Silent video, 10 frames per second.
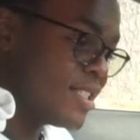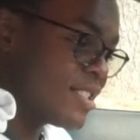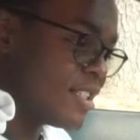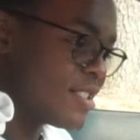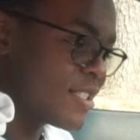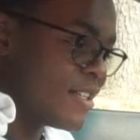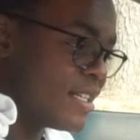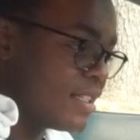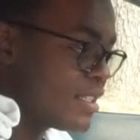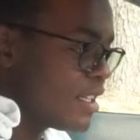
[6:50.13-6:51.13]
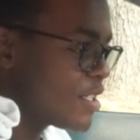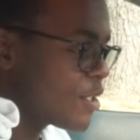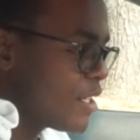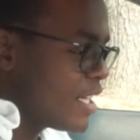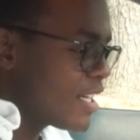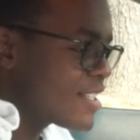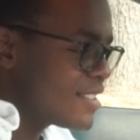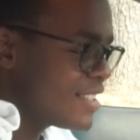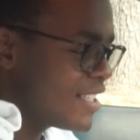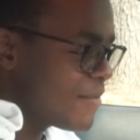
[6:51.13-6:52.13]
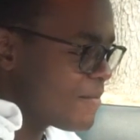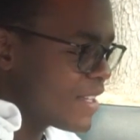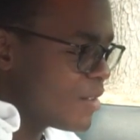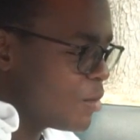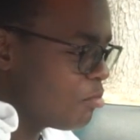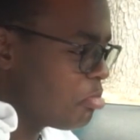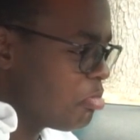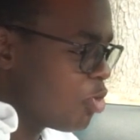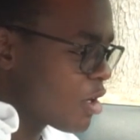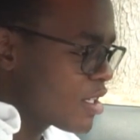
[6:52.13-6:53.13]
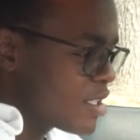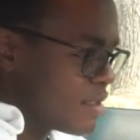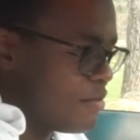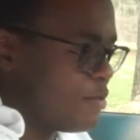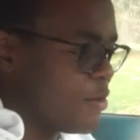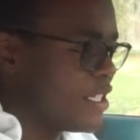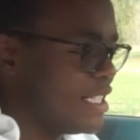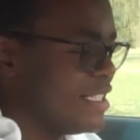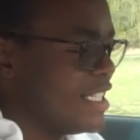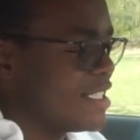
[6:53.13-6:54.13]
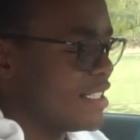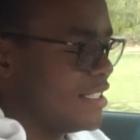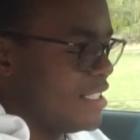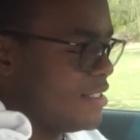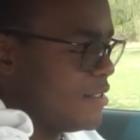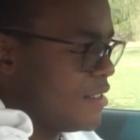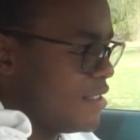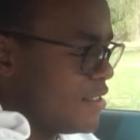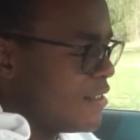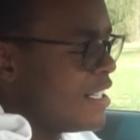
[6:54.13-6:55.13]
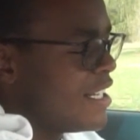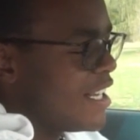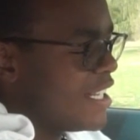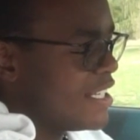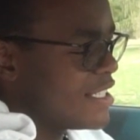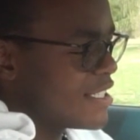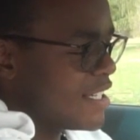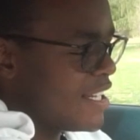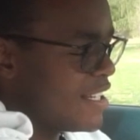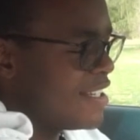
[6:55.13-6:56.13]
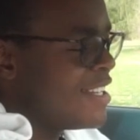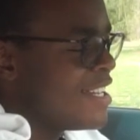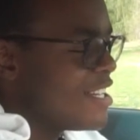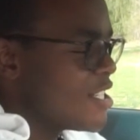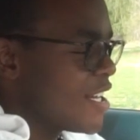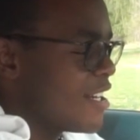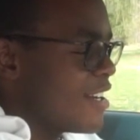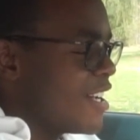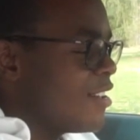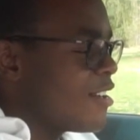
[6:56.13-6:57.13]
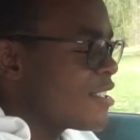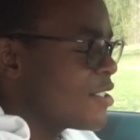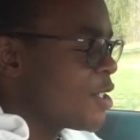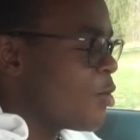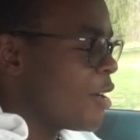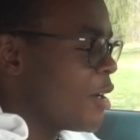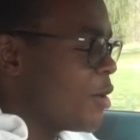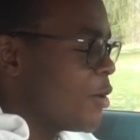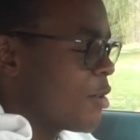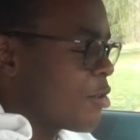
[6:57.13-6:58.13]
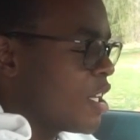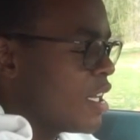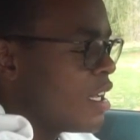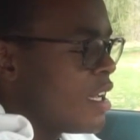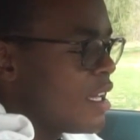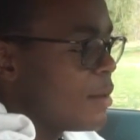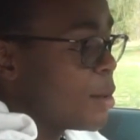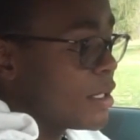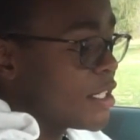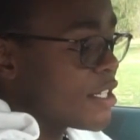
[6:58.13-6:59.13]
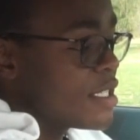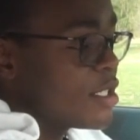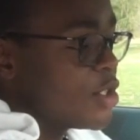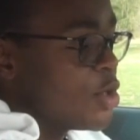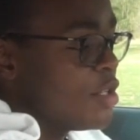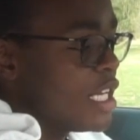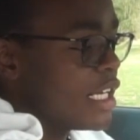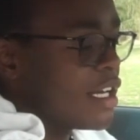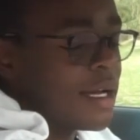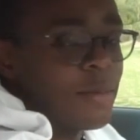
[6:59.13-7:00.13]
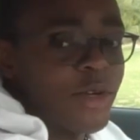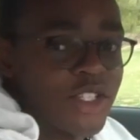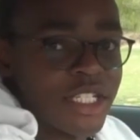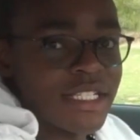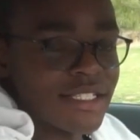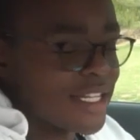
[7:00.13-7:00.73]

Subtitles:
it's touchscreen. The touchscreen actually works pretty decently too. Uh-oh, I hit scan. Janet, I lost your 1003. But there is a tuning knob, which is